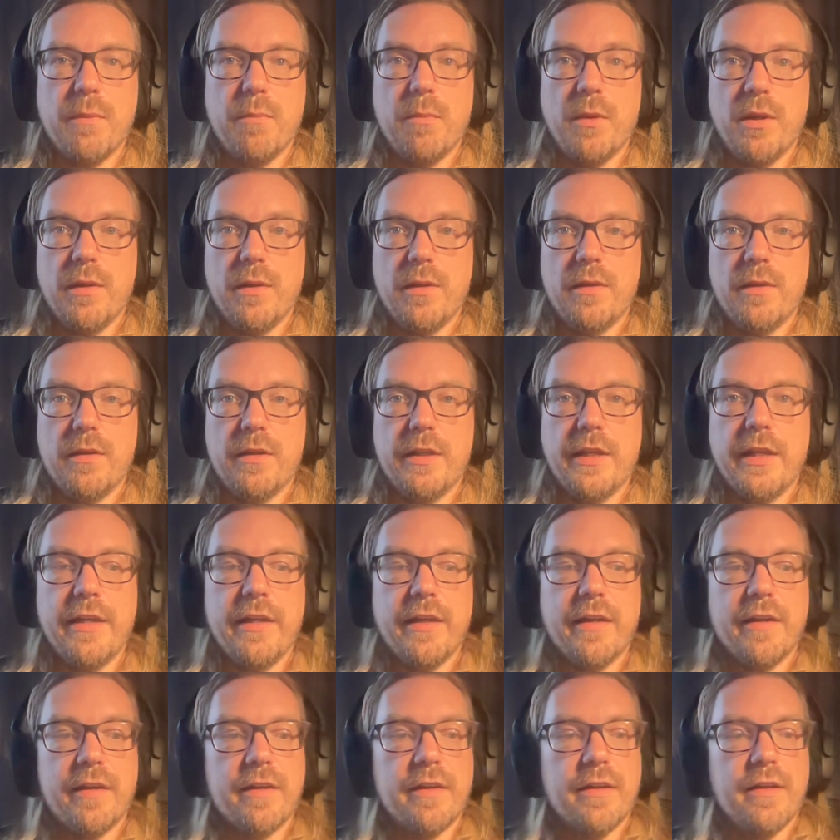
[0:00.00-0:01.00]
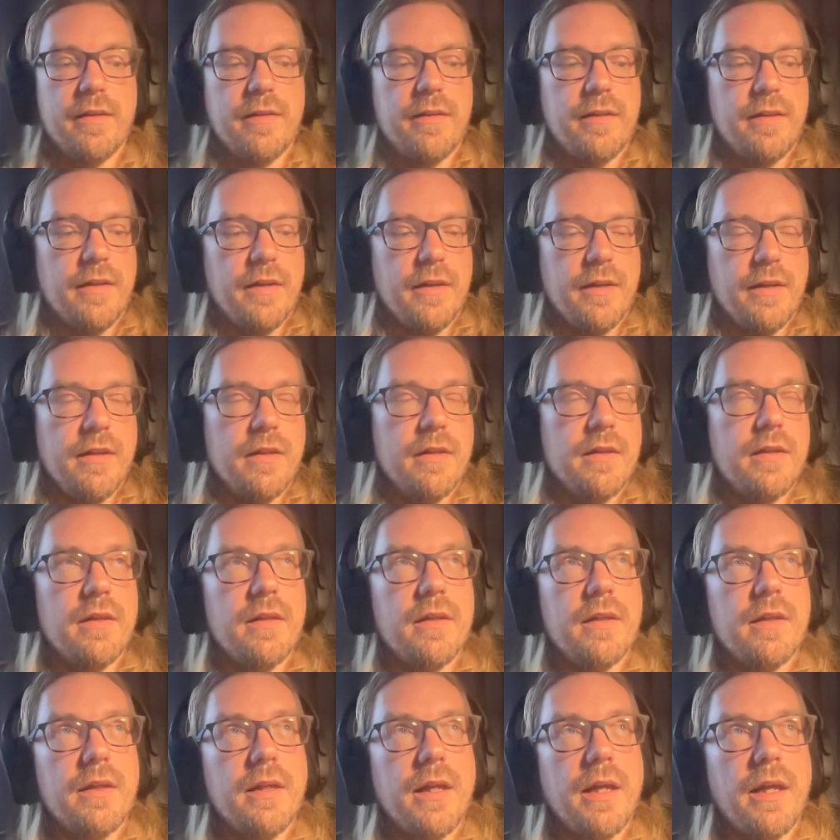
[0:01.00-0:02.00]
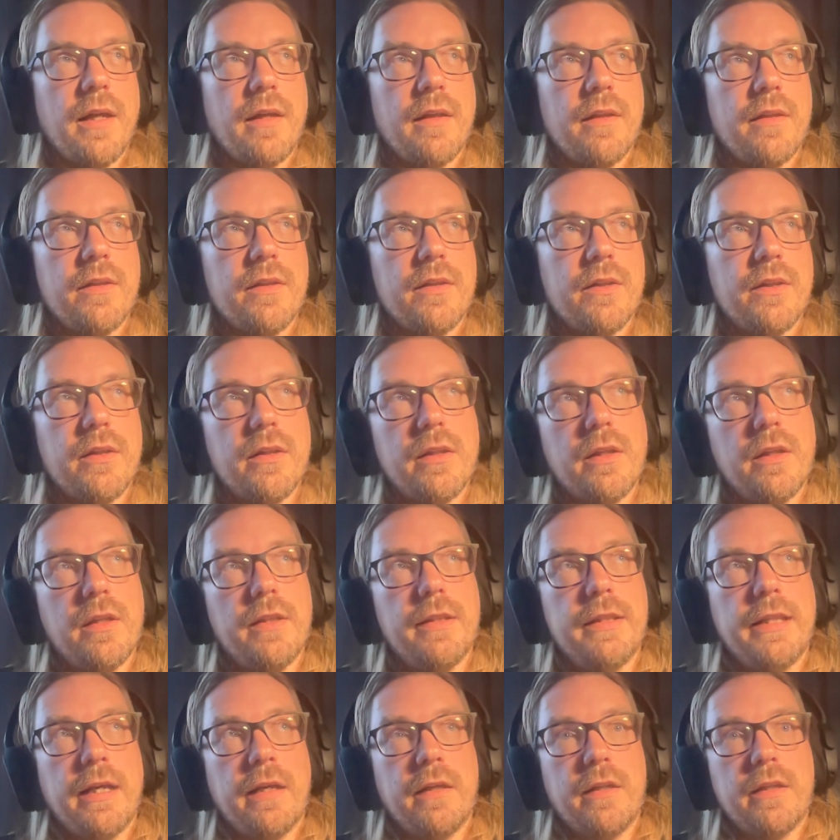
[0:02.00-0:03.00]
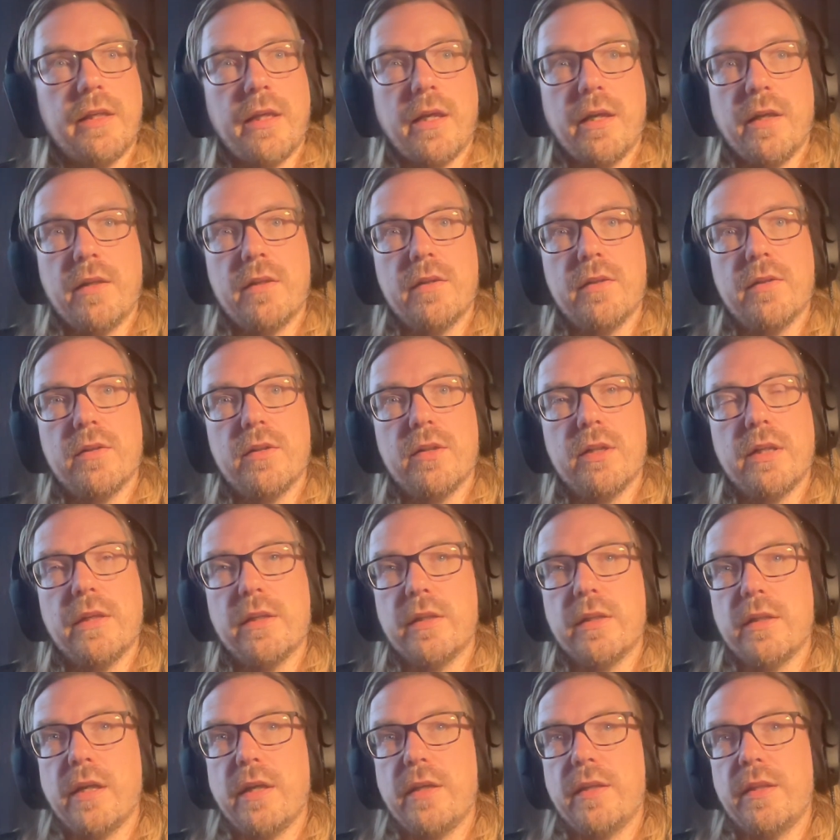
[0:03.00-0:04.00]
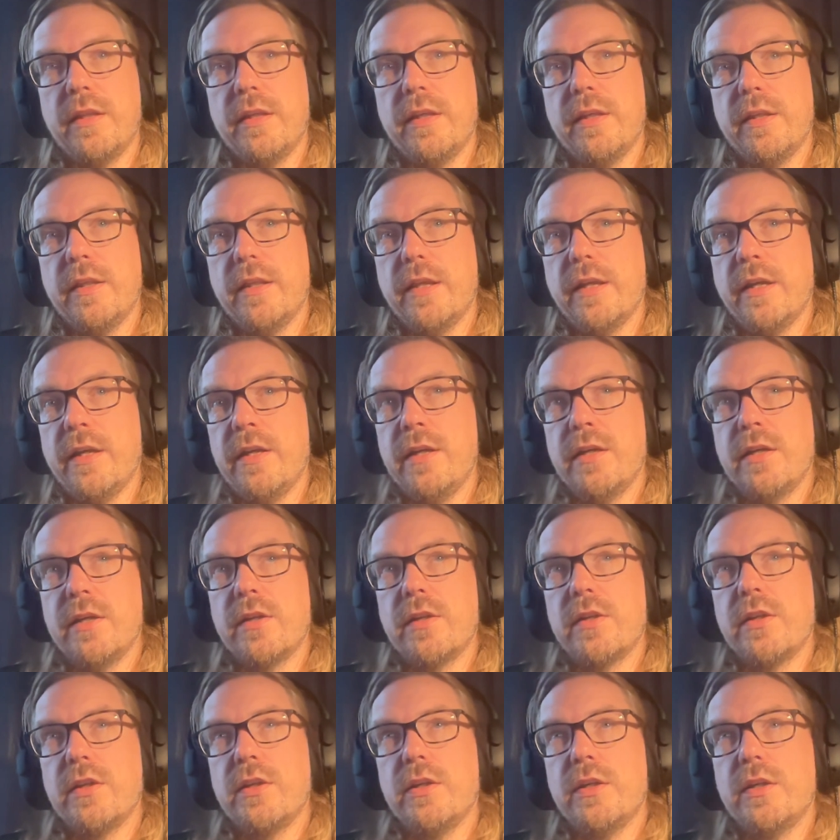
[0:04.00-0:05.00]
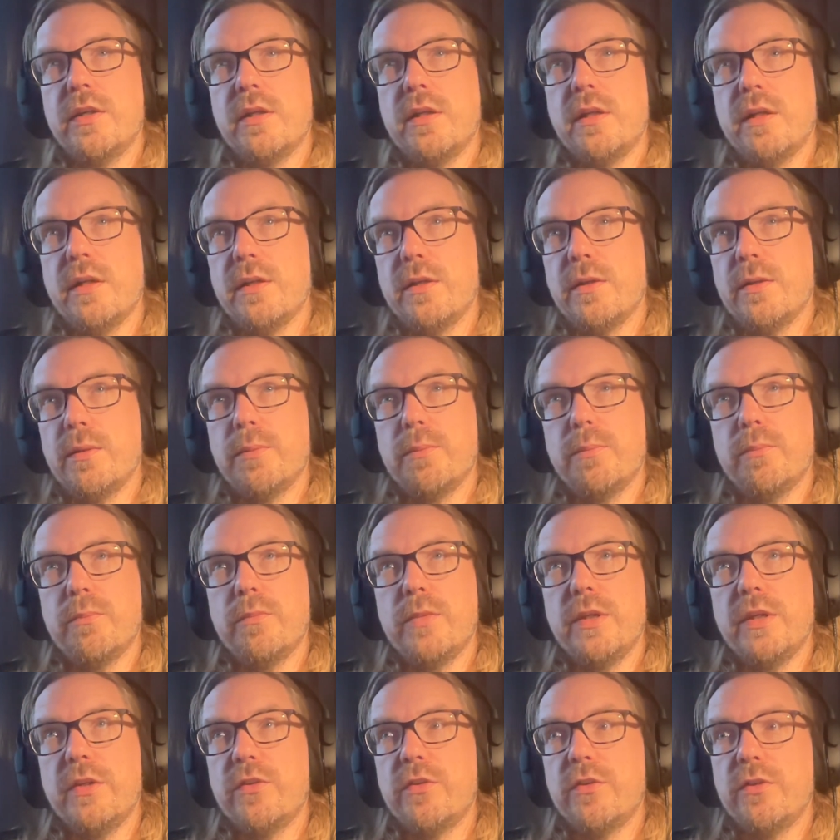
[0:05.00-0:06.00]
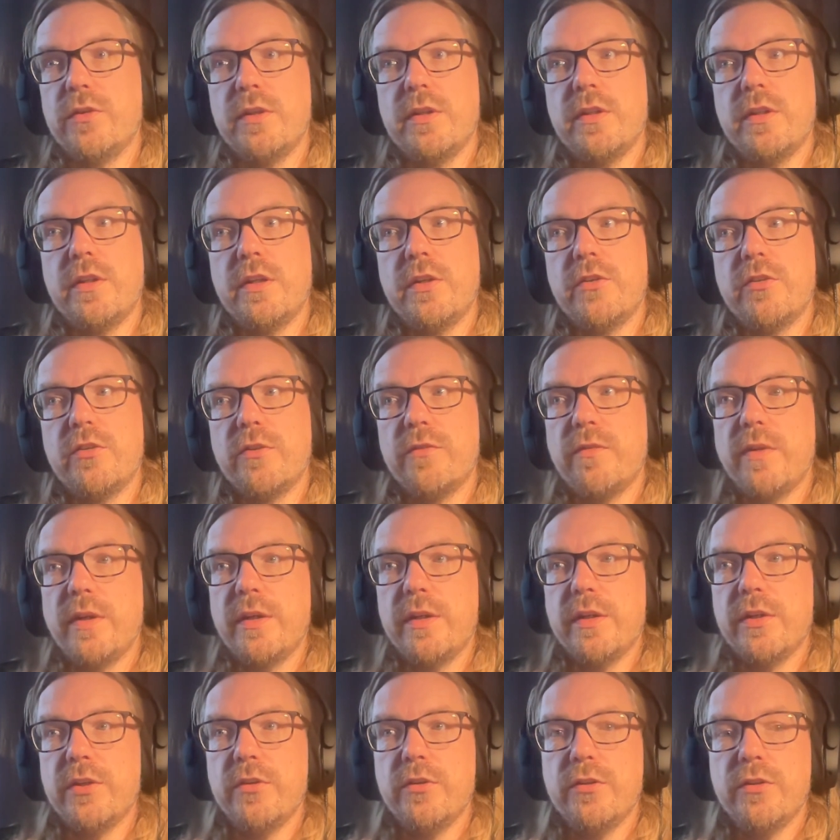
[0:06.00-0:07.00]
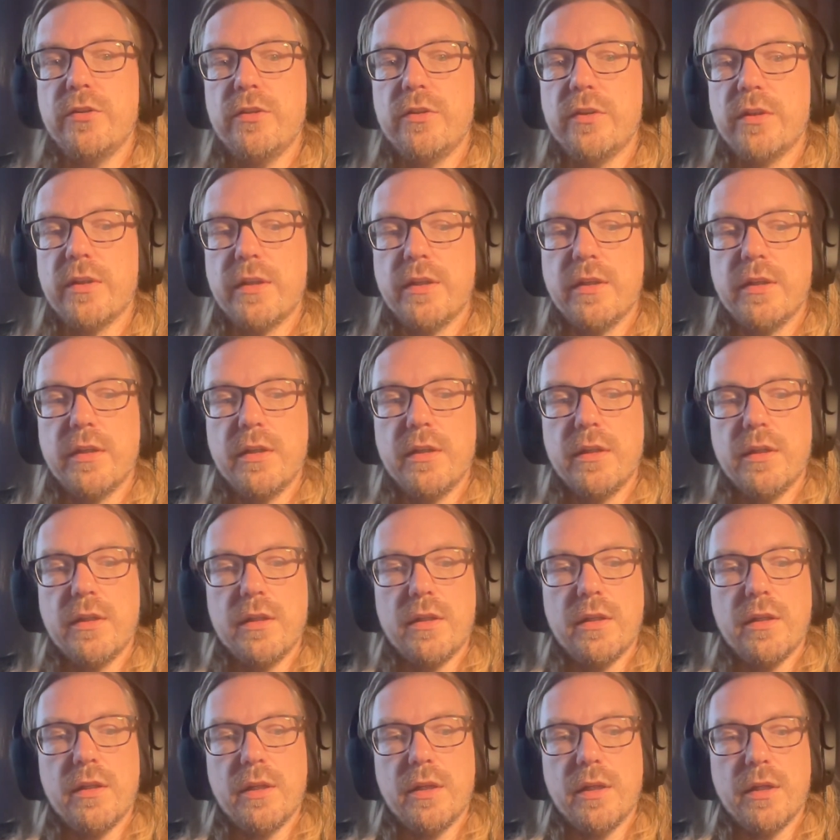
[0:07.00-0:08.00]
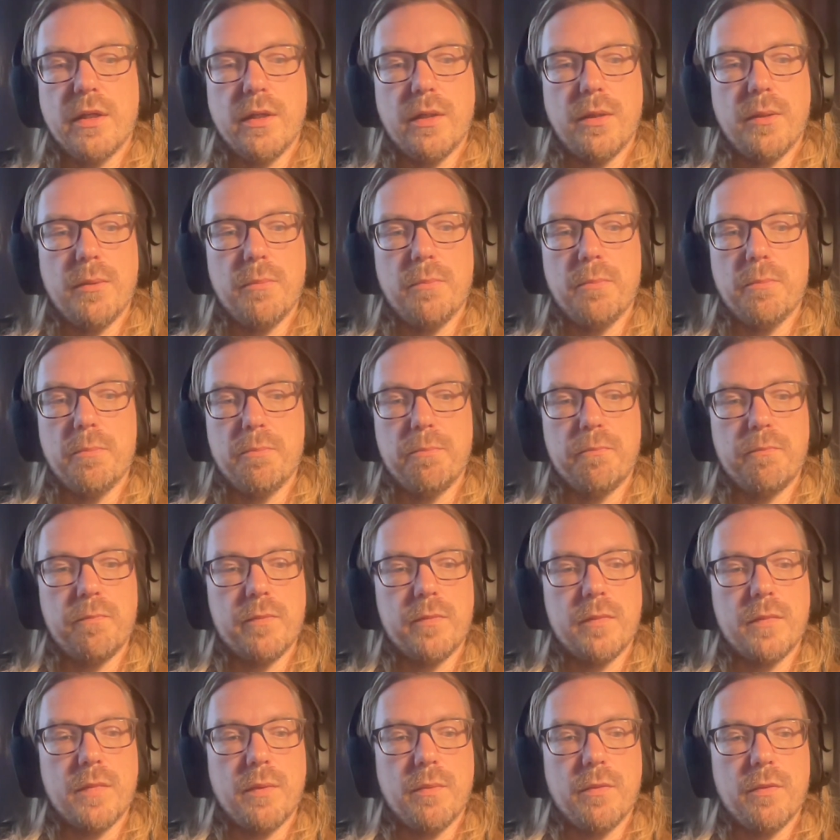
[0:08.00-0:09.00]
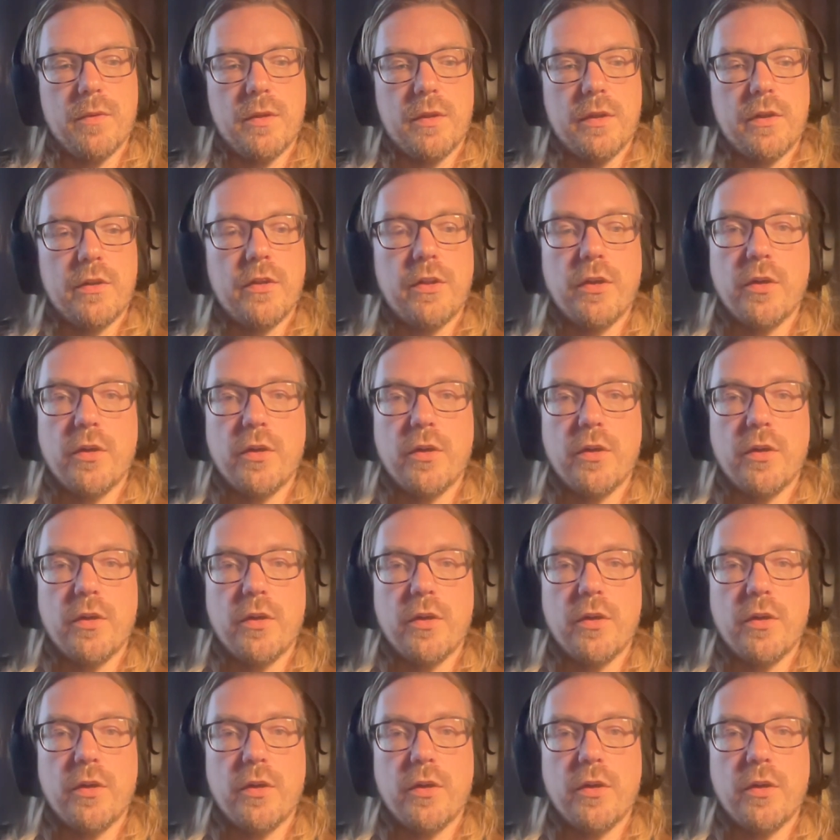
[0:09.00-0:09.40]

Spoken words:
AI. and that can, I think there, it's there's a very good, there